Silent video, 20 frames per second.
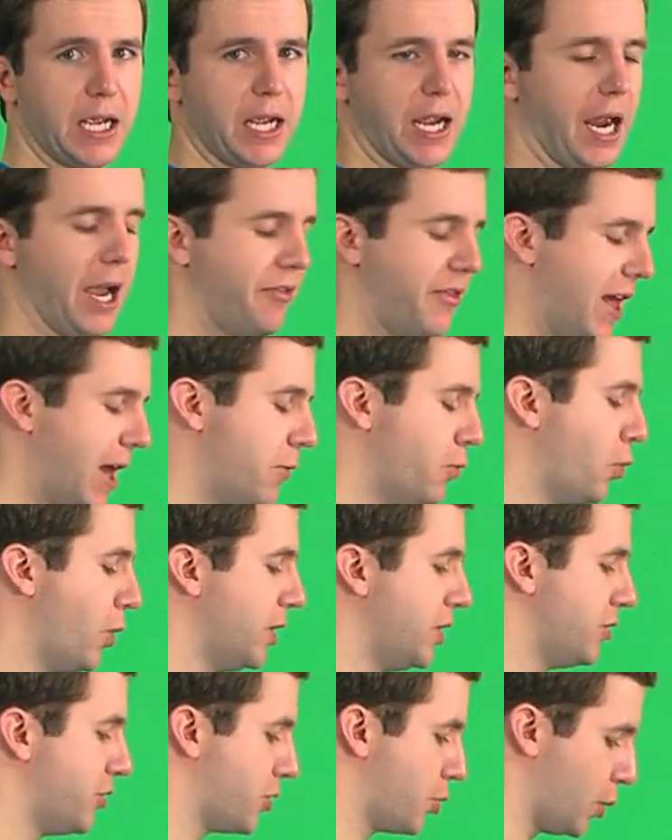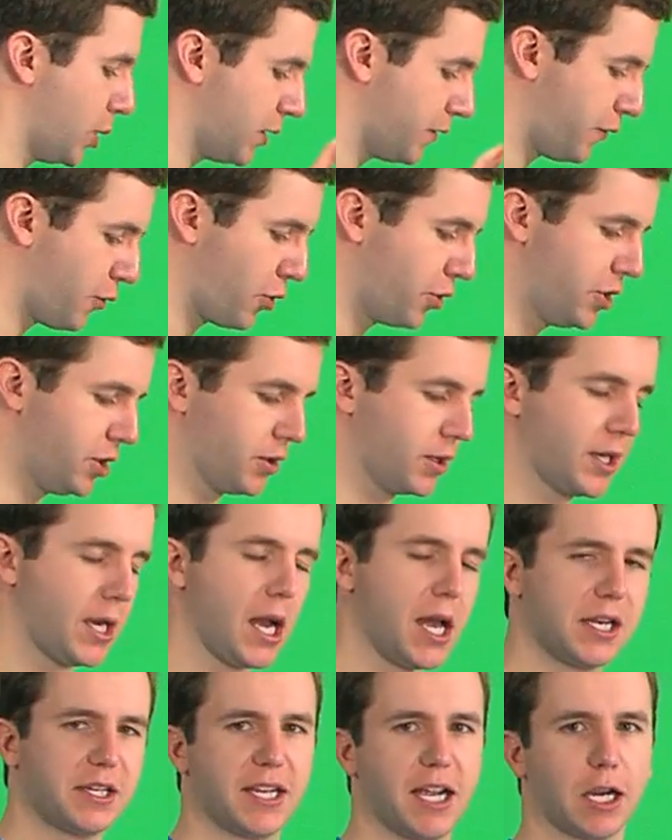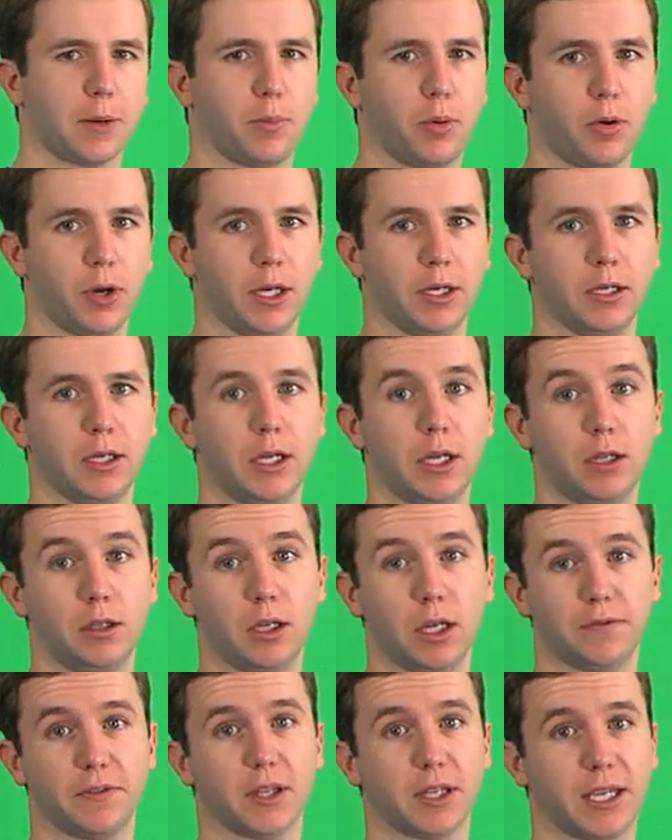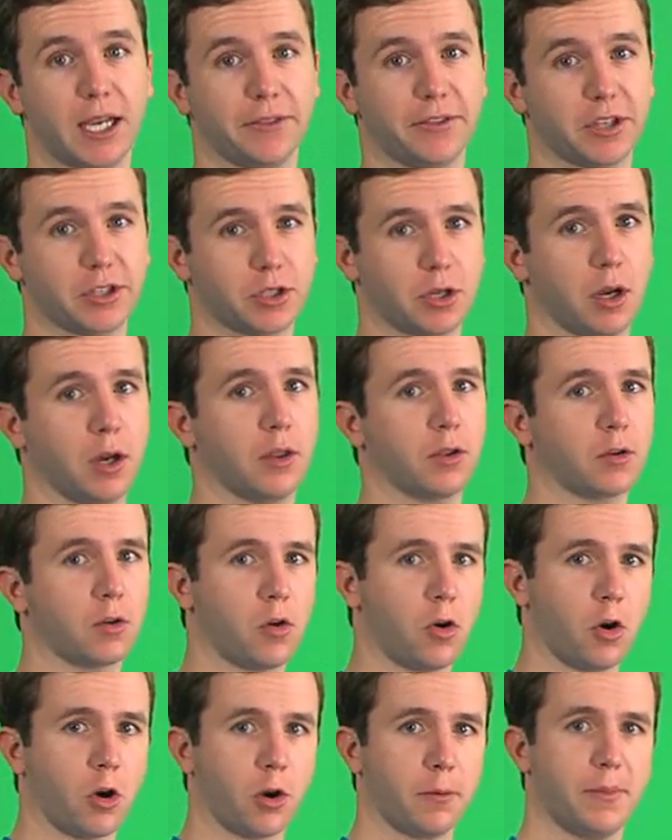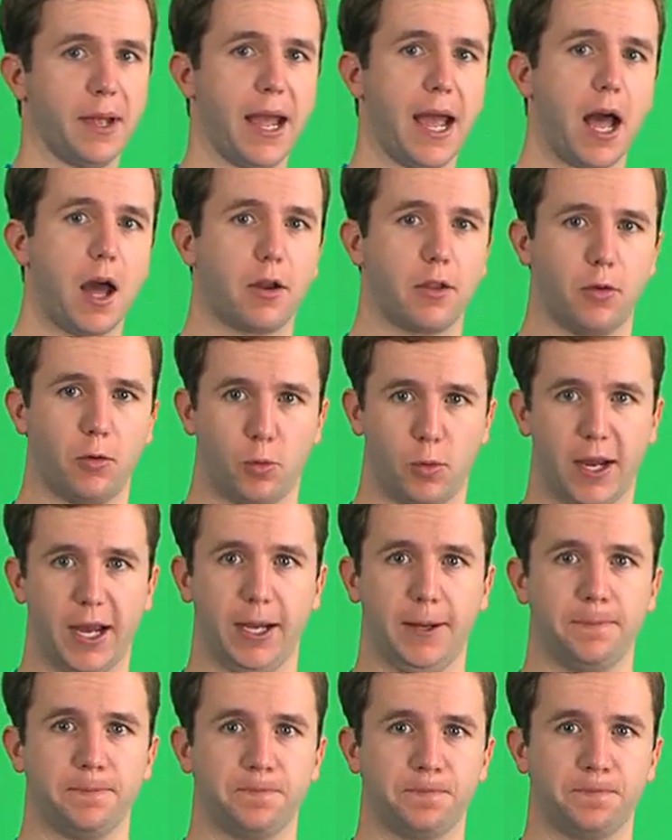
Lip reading: And then when you swing forward to your contact point, you have to get this other arm out of the way.